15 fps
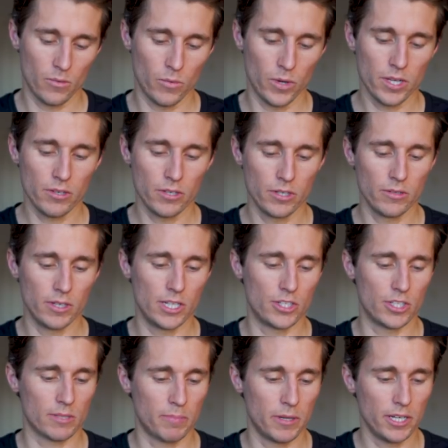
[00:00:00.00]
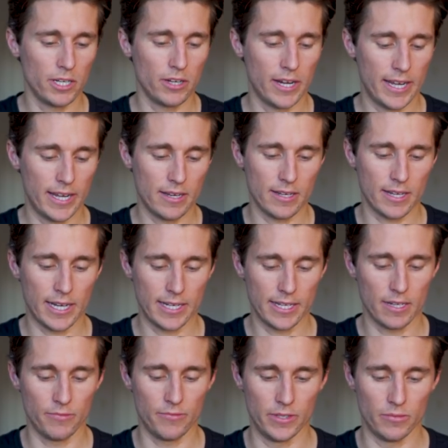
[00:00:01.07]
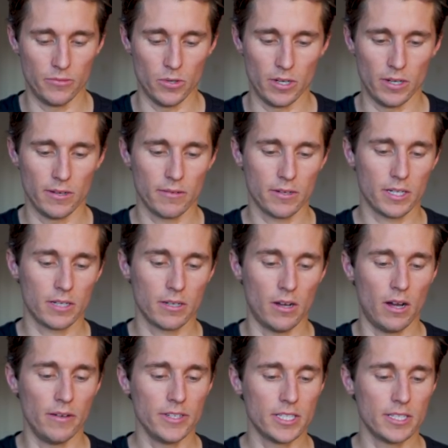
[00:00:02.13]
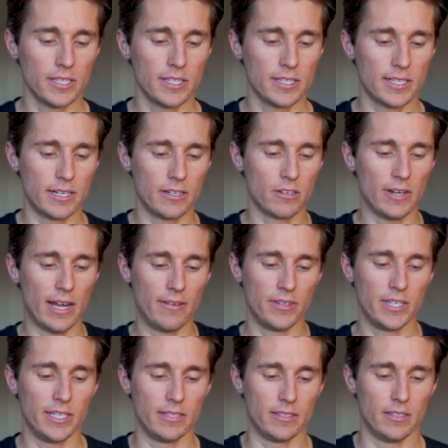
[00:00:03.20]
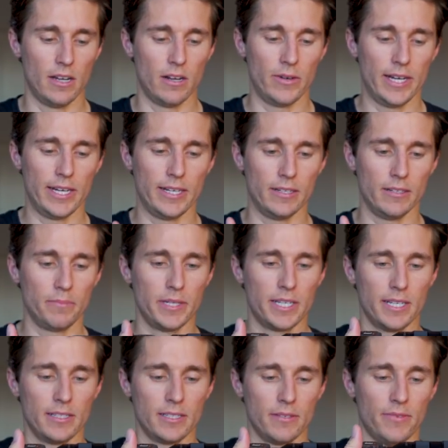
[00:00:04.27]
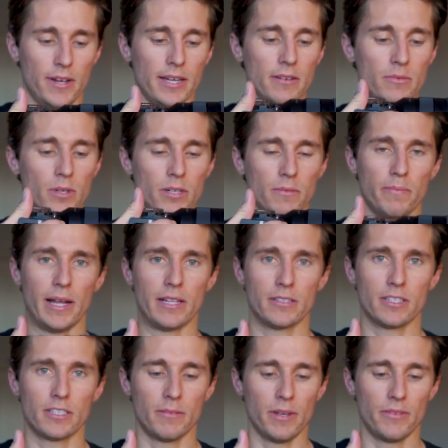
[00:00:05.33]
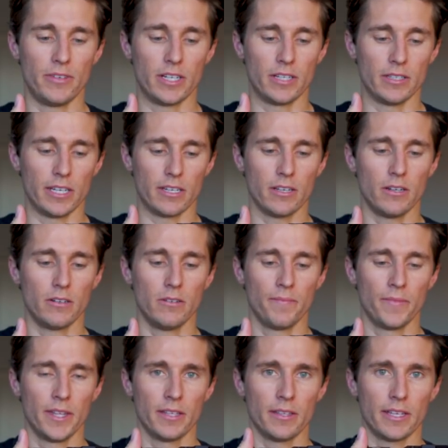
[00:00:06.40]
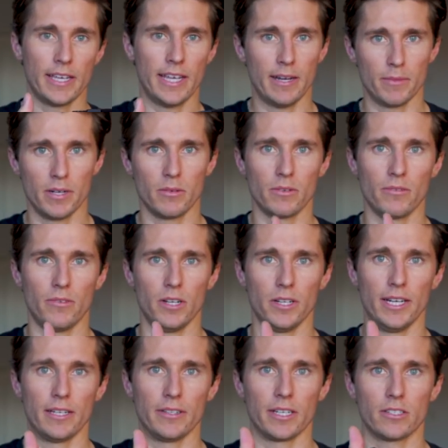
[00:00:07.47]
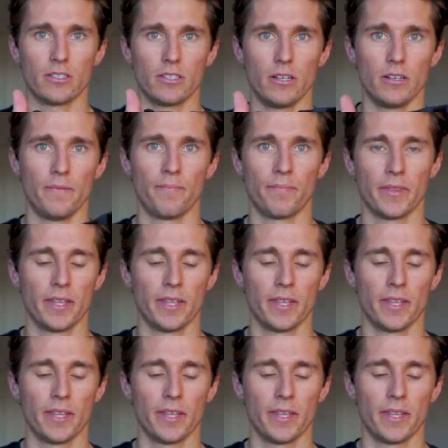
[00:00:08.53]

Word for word: what you do is just put it in your hand and kind of get a feel for it. Obviously the center of gravity is not right here because if I were to balance this on my finger and let go, the camera would fall down like so.